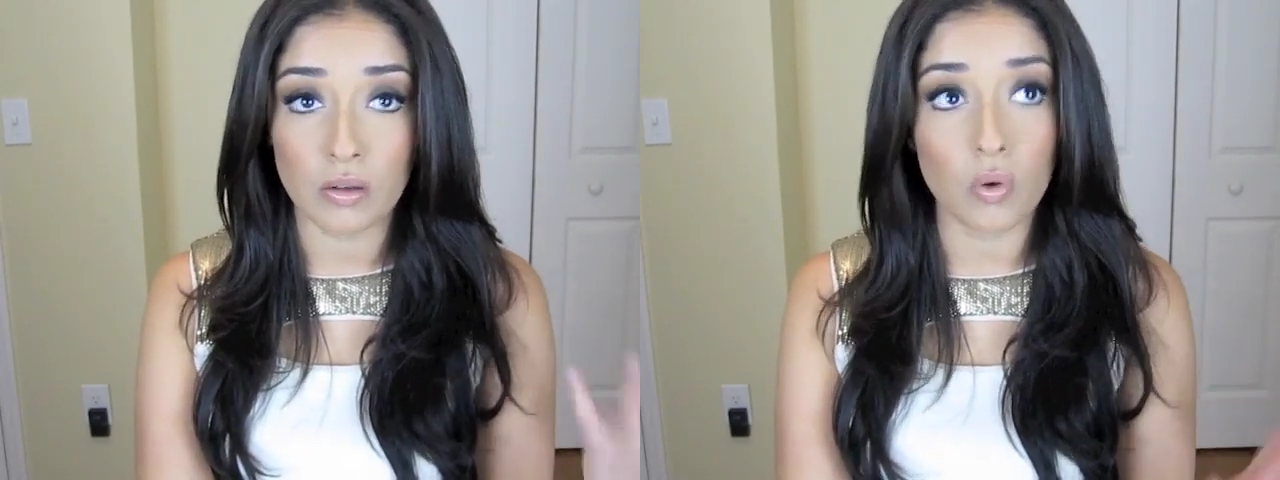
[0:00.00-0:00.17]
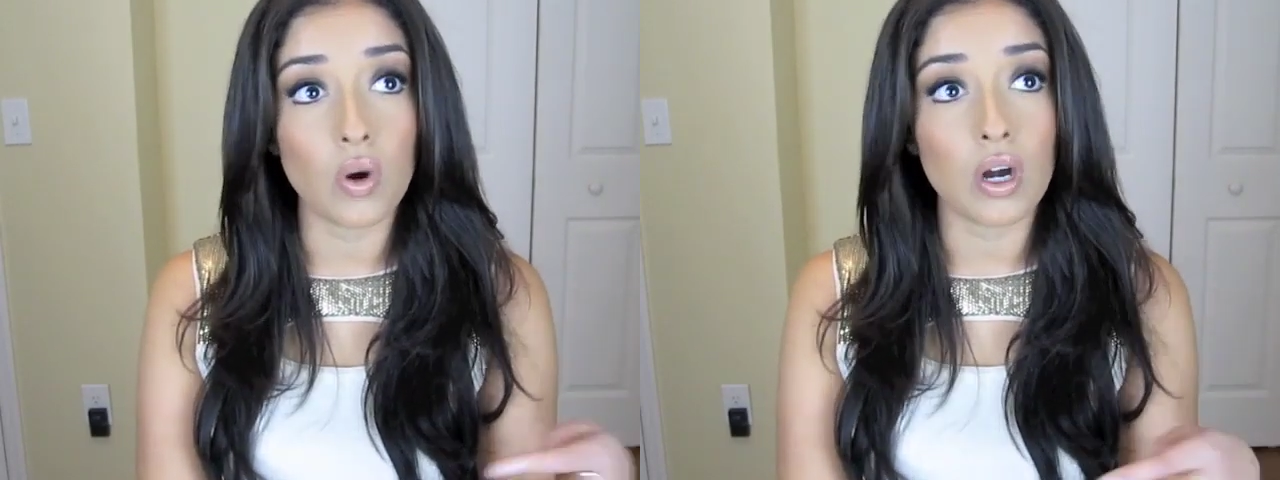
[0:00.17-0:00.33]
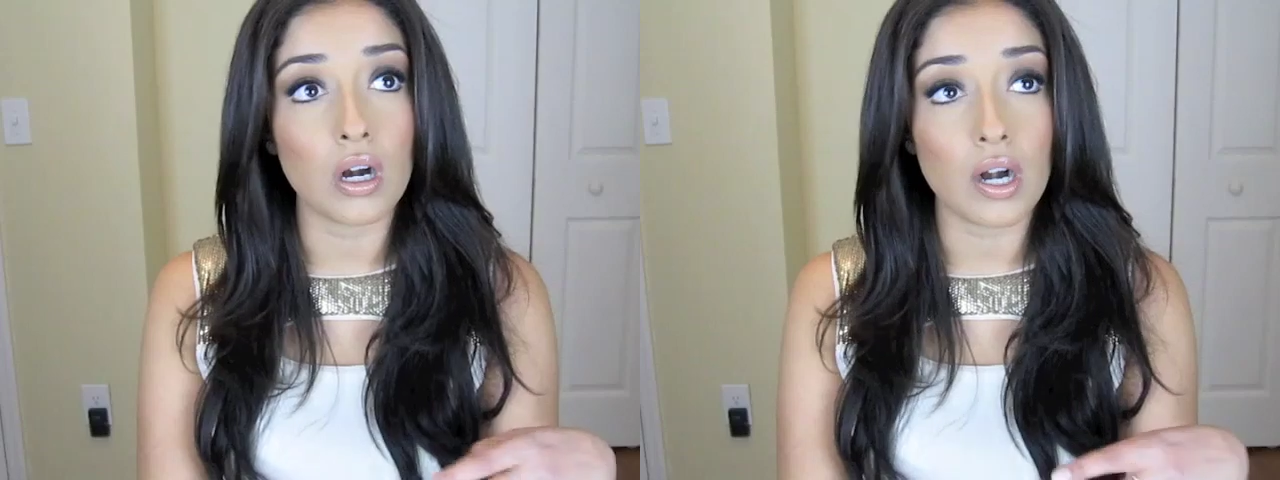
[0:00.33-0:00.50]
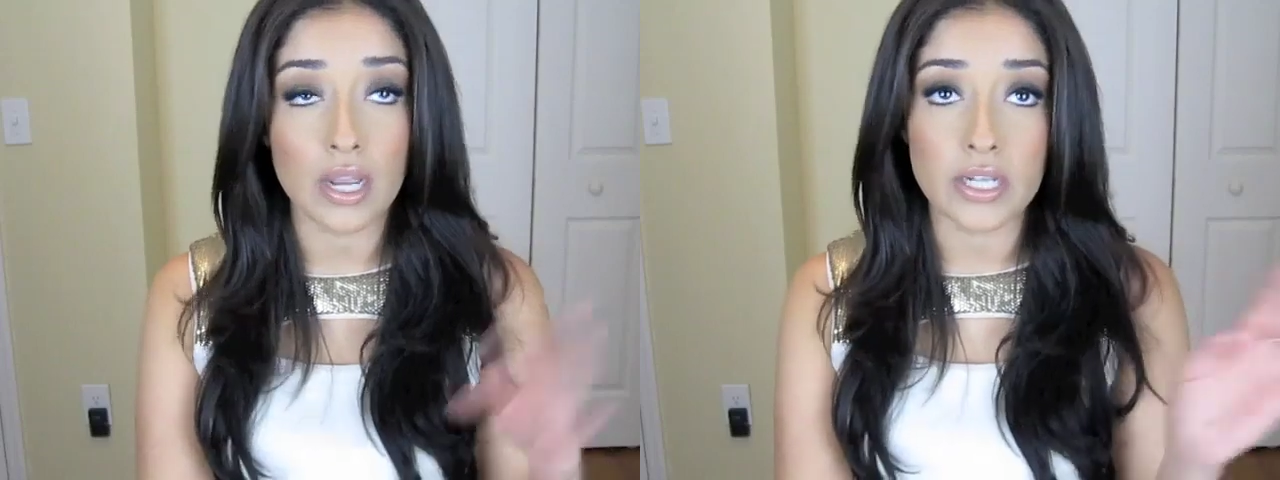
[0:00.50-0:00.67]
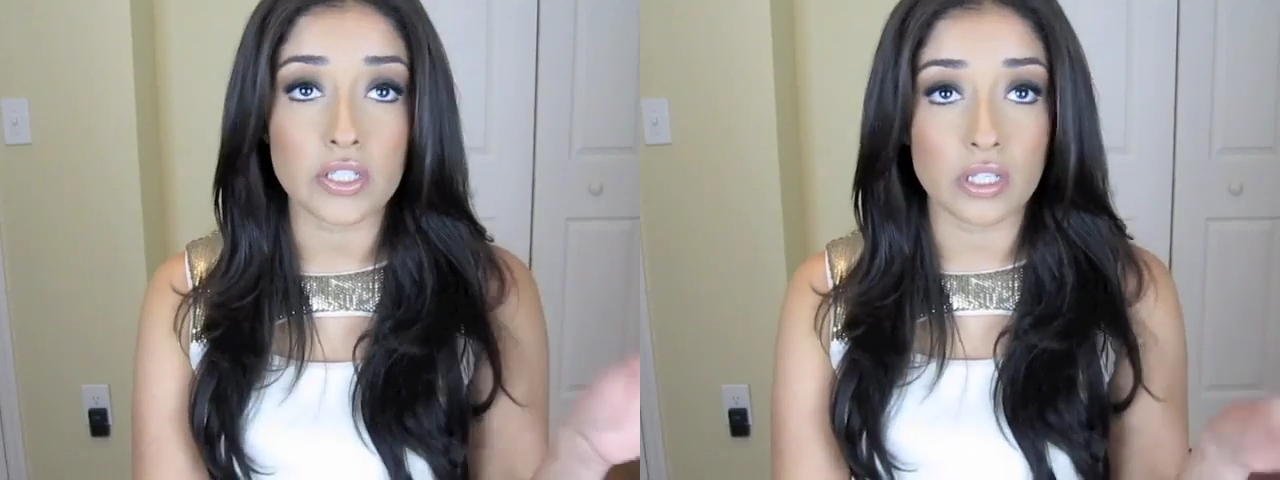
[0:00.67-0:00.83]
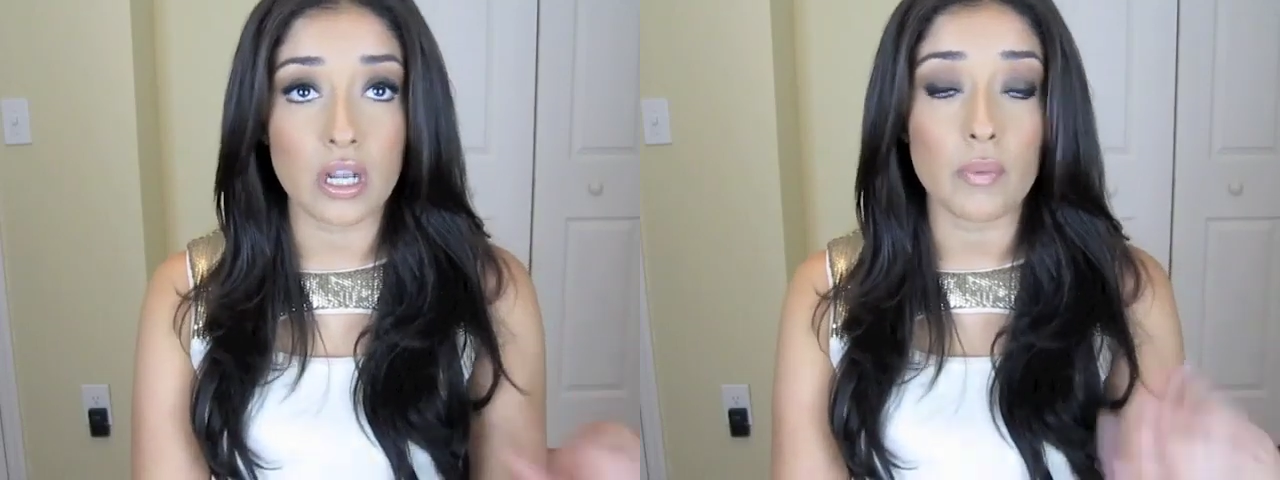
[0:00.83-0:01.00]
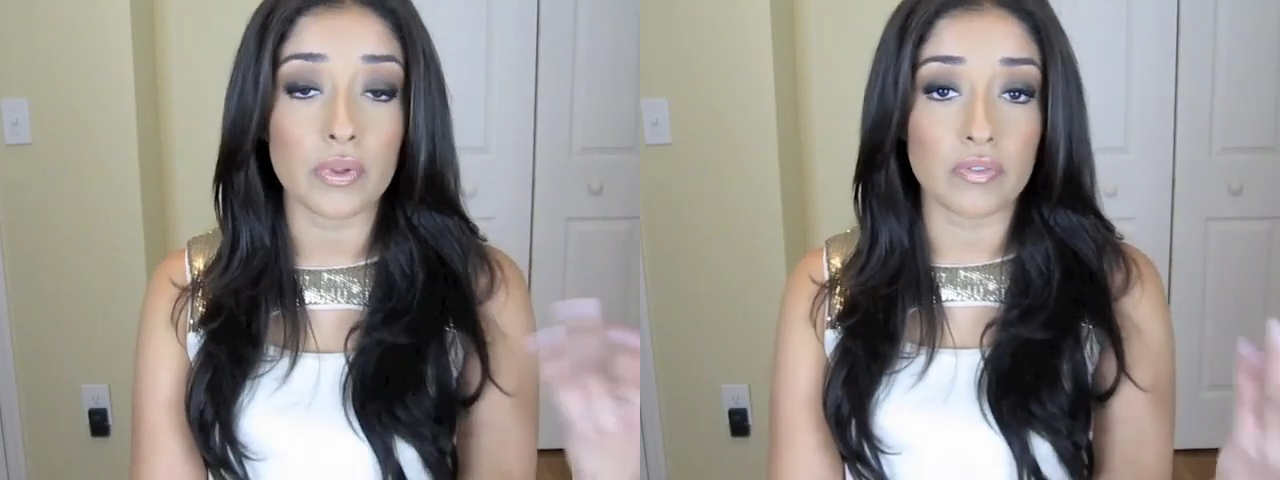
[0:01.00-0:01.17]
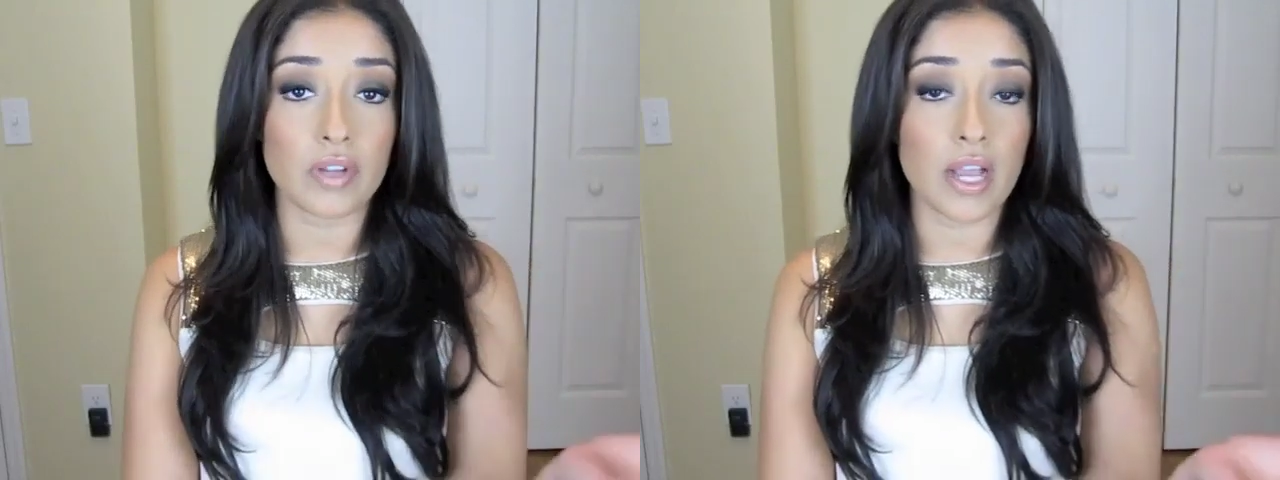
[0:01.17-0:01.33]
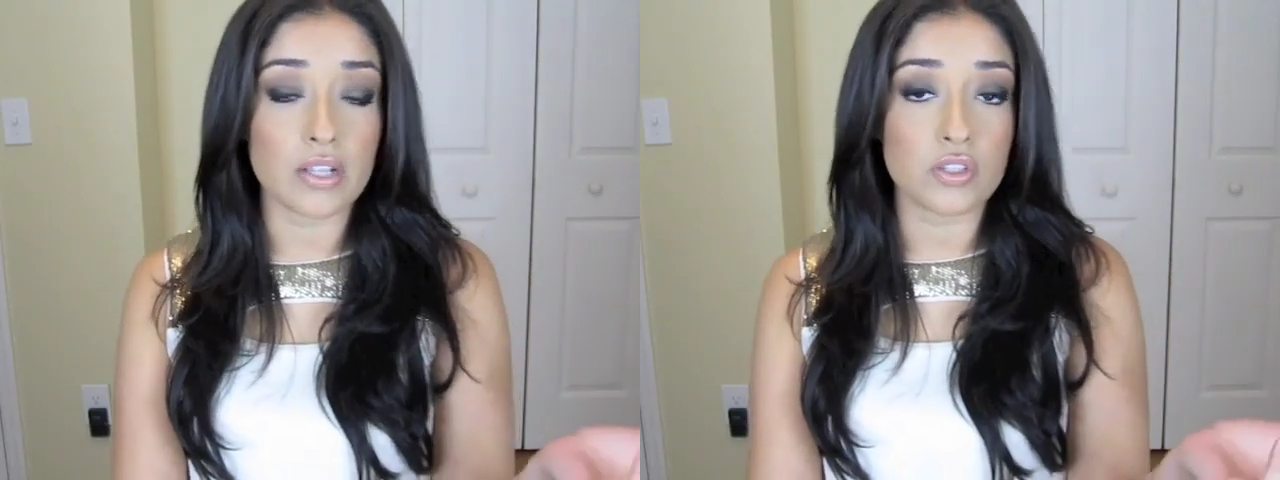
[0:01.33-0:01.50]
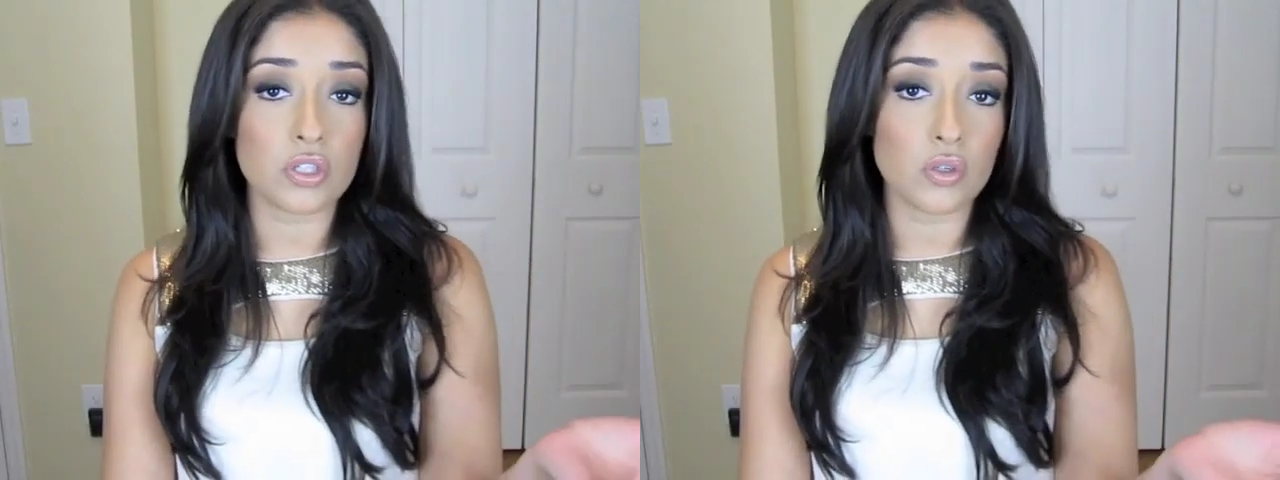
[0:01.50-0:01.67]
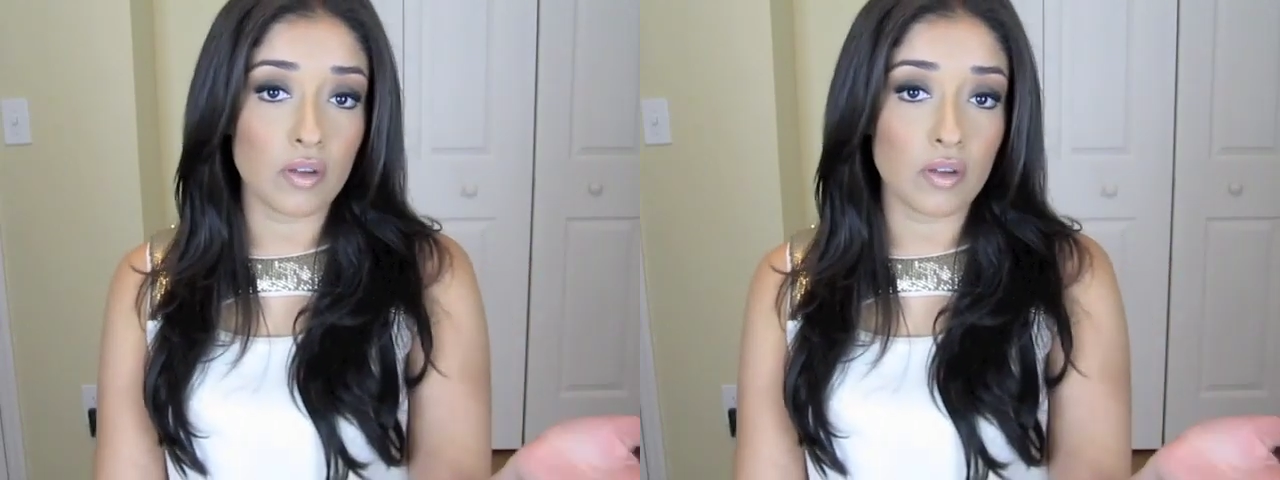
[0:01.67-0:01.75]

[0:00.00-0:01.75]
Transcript: or actually a couple of guys too,